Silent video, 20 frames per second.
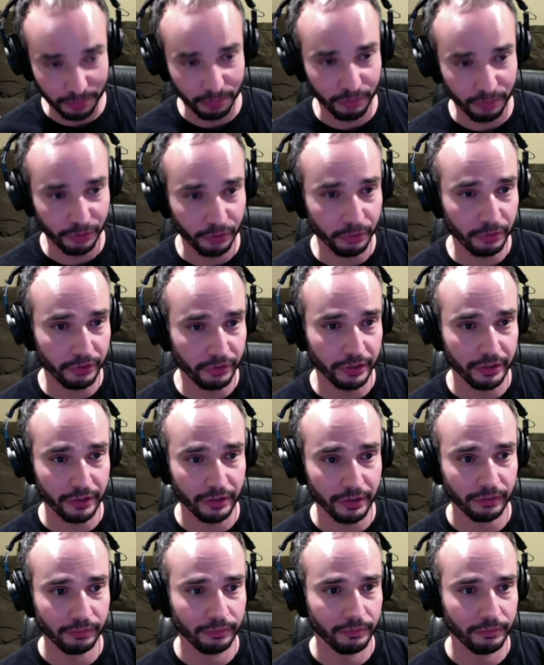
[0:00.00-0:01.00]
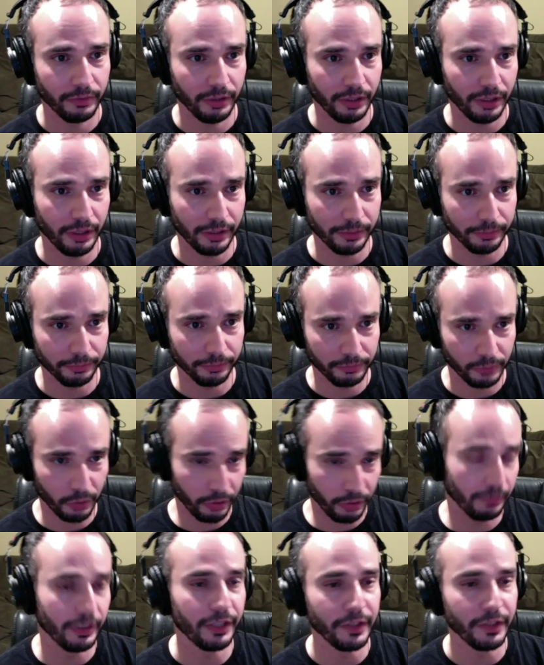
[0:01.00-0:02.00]
producer,
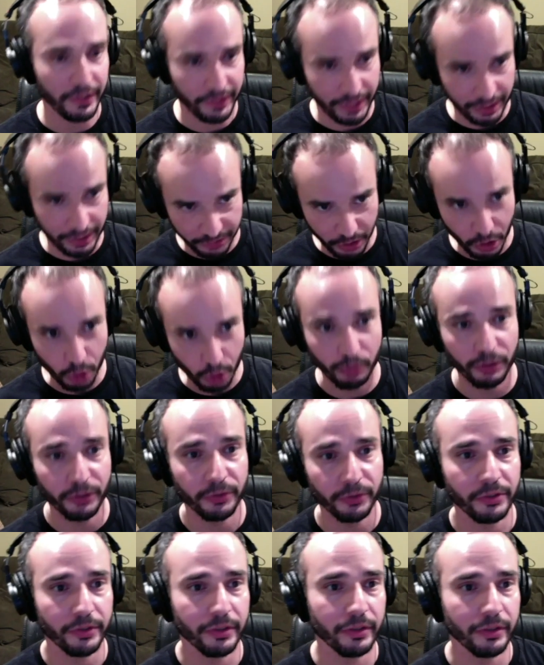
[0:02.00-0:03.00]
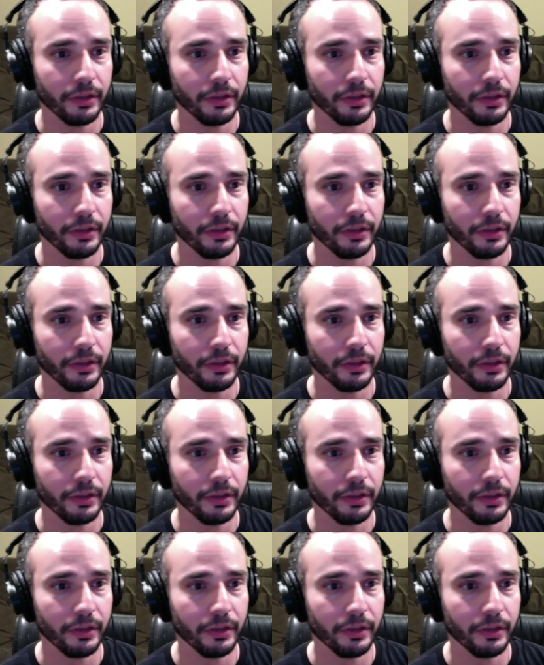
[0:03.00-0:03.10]
or in this case co-producer.